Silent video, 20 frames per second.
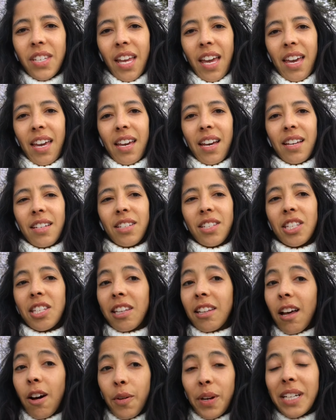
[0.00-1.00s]
and
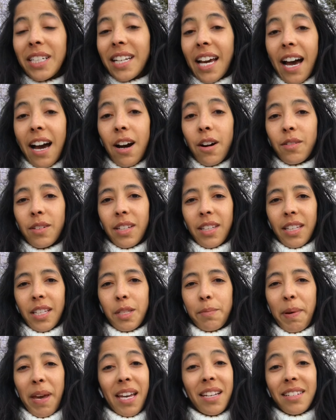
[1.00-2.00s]
slowing down this
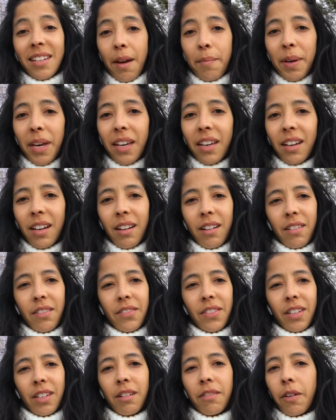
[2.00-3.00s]
pandemic of
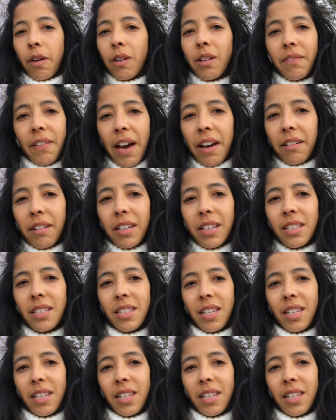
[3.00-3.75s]
the coronavirus